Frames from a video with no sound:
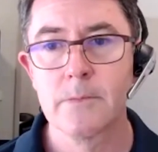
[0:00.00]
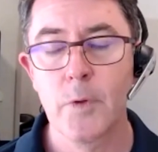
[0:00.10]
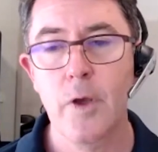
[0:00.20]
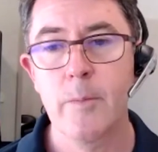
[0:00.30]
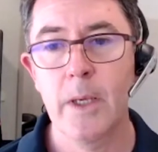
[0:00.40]

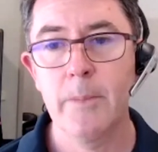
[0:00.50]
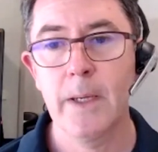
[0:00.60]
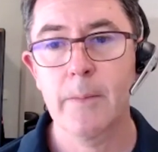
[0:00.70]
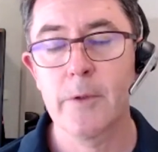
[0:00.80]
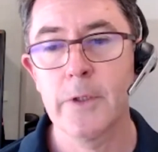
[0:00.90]
Don't beat me
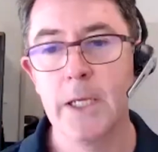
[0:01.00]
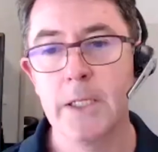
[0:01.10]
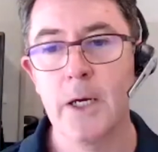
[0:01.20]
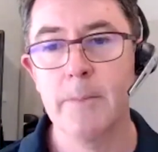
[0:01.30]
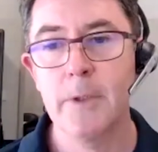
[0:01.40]
up on that
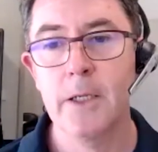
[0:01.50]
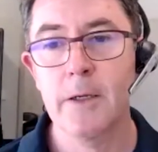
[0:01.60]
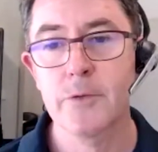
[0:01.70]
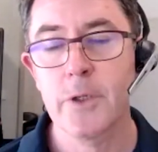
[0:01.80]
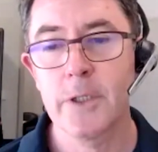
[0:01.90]
timeline.
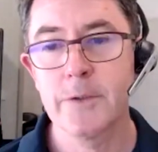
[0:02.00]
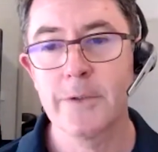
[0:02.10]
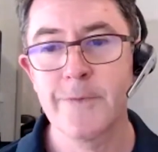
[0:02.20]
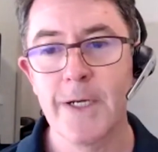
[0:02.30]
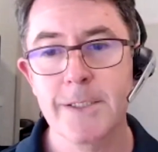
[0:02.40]
I'll try and do
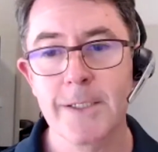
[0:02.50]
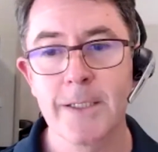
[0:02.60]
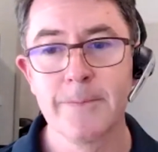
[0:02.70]
it faster.